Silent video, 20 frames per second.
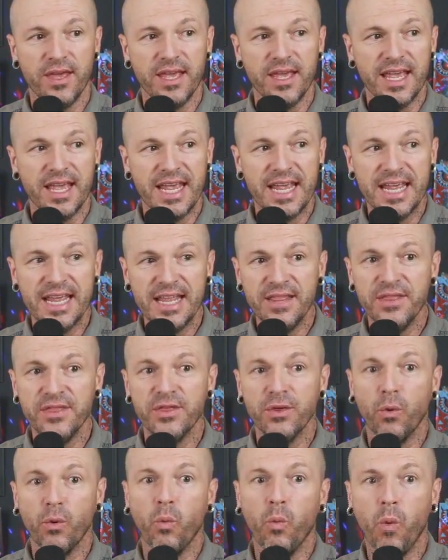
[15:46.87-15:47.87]
in
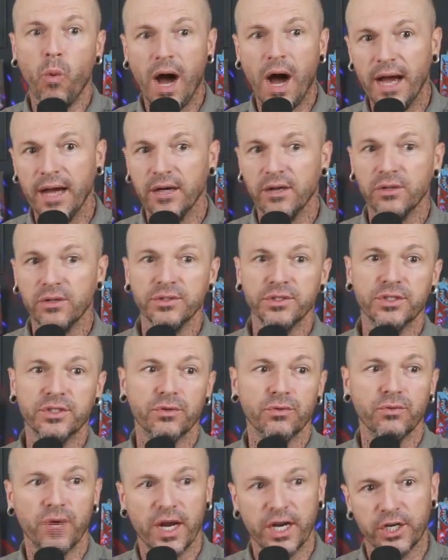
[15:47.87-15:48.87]
the wild
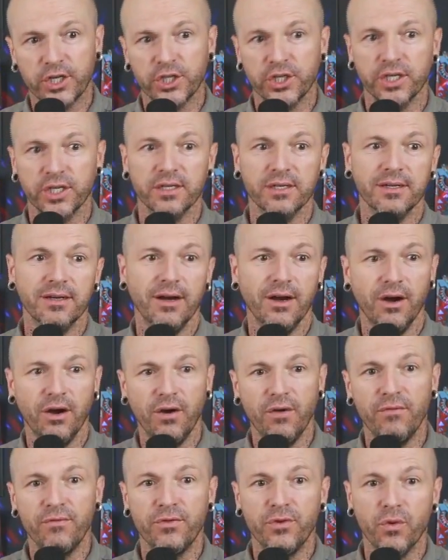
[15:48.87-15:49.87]
direction
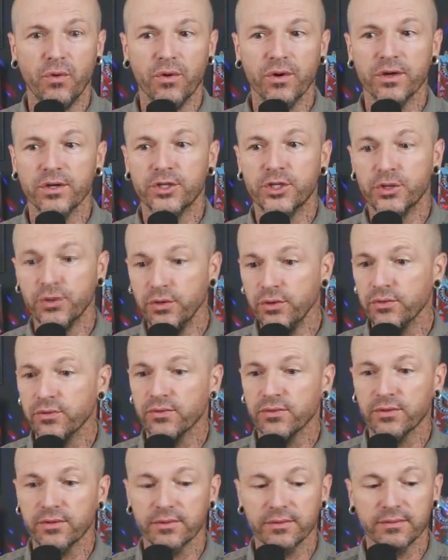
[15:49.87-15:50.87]
of your truth.